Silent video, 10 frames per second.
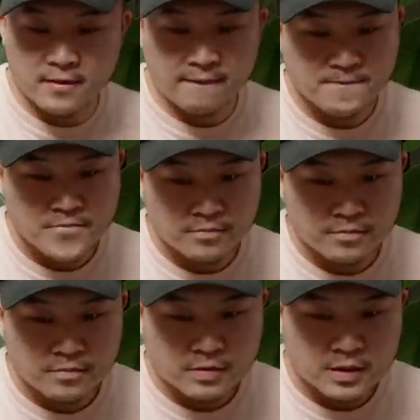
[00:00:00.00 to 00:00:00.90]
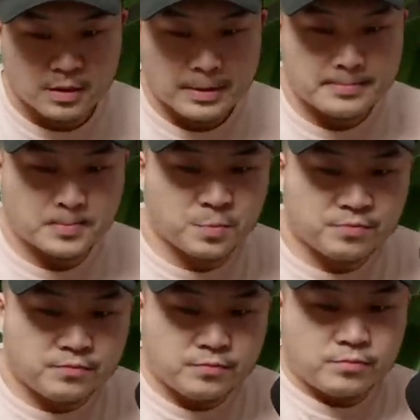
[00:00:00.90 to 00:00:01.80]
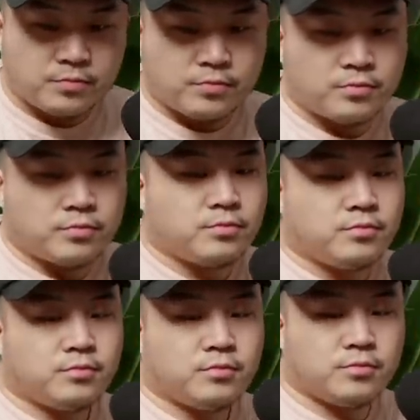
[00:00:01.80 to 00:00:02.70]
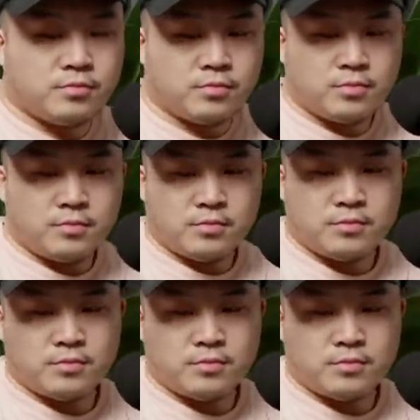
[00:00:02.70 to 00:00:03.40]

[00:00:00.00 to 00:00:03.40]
No words are spoken by the person on screen.